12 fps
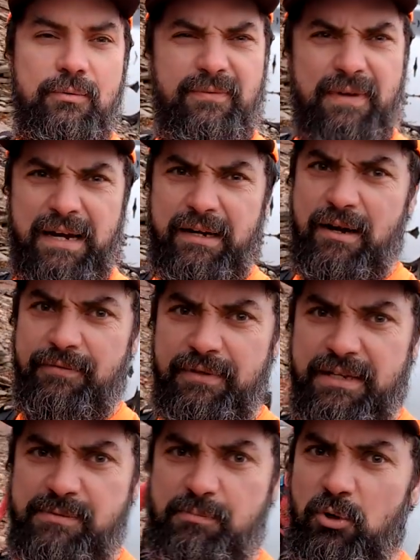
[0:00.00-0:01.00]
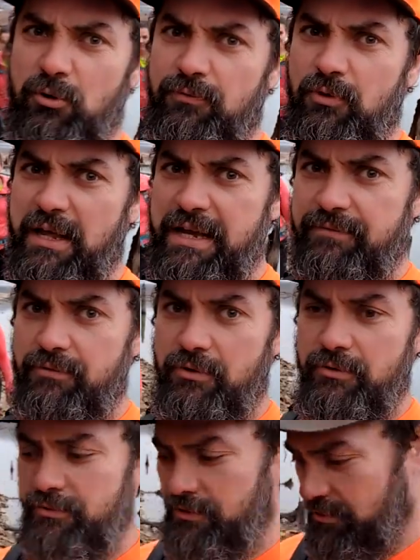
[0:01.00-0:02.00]
We've had enough of these beautiful lake
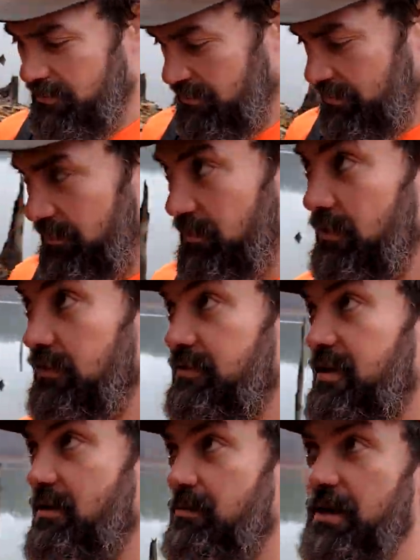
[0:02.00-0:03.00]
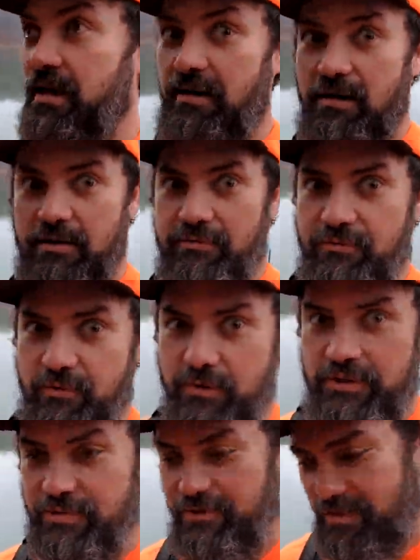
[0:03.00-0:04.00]
views. It's time to head into the
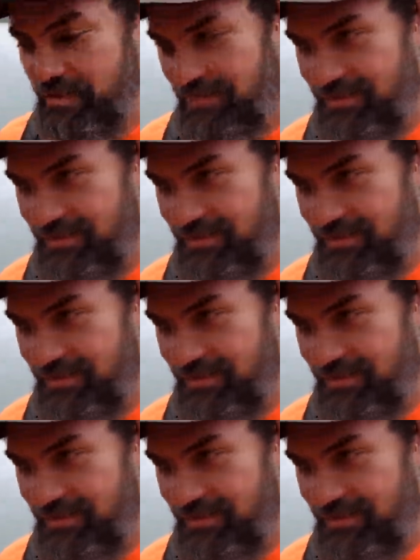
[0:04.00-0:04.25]
forest.